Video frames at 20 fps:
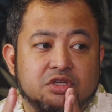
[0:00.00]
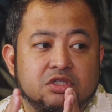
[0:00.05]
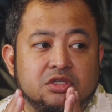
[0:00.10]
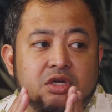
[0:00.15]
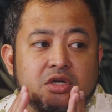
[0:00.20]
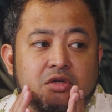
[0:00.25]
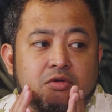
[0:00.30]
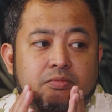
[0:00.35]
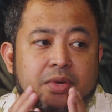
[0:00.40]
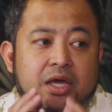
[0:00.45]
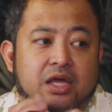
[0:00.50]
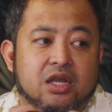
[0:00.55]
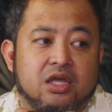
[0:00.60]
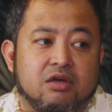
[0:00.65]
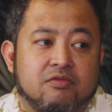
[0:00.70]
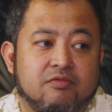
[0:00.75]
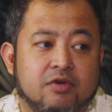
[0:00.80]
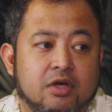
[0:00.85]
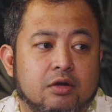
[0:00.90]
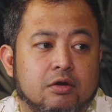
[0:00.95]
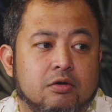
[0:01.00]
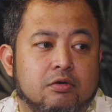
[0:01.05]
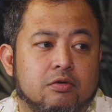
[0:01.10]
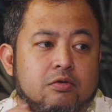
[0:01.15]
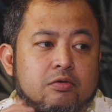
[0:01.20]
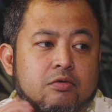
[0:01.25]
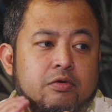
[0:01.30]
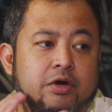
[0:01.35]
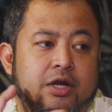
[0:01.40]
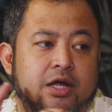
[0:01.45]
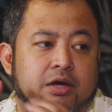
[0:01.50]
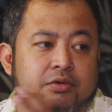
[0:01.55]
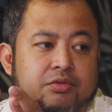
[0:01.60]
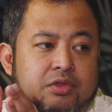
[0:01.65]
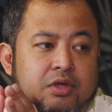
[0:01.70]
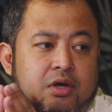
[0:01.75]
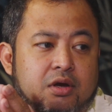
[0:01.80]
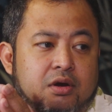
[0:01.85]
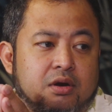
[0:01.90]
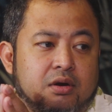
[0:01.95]
single penny of it went out
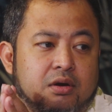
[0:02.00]
there.